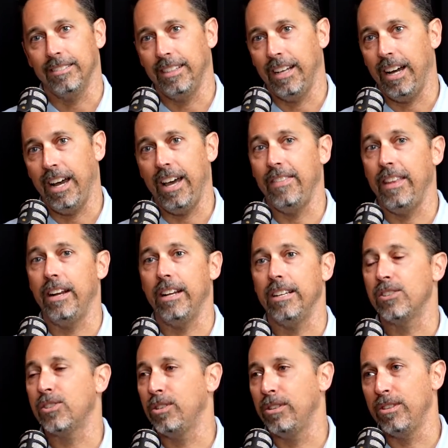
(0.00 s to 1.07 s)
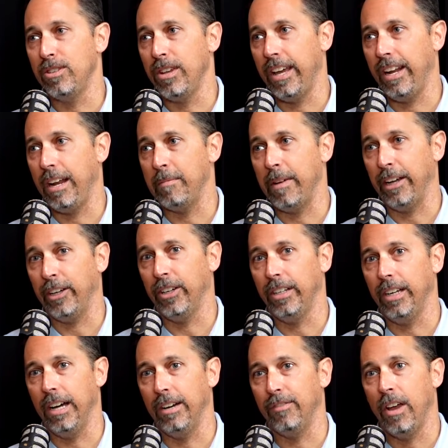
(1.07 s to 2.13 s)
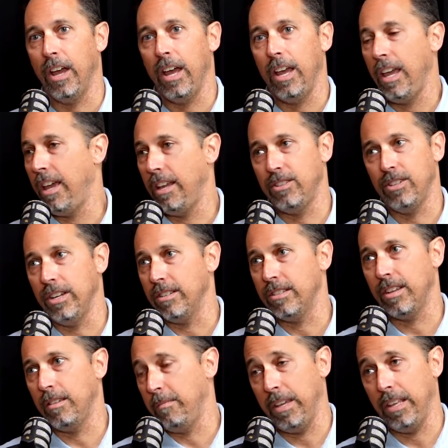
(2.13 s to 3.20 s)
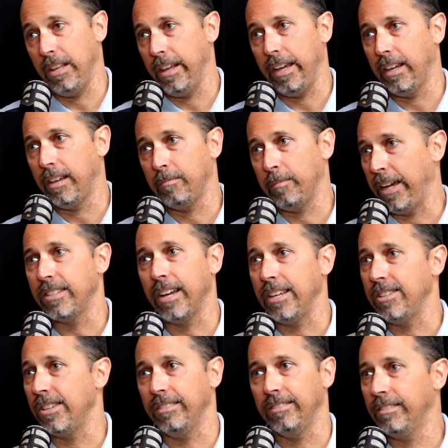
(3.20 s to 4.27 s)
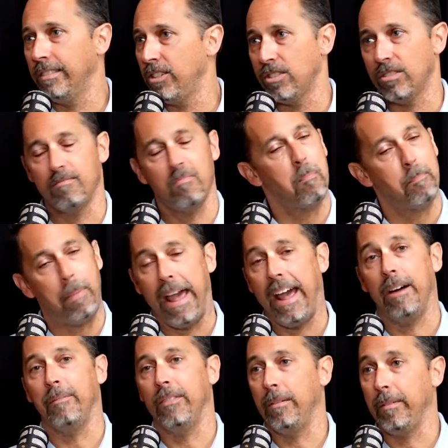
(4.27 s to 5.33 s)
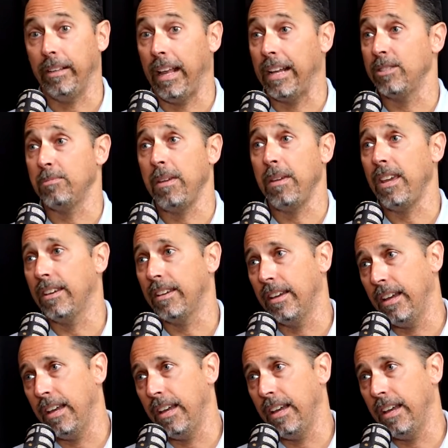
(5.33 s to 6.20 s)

And then as soon as you hit, am I good enough? It just hit me like Mike Tyson, just bam. I'm like, that's me.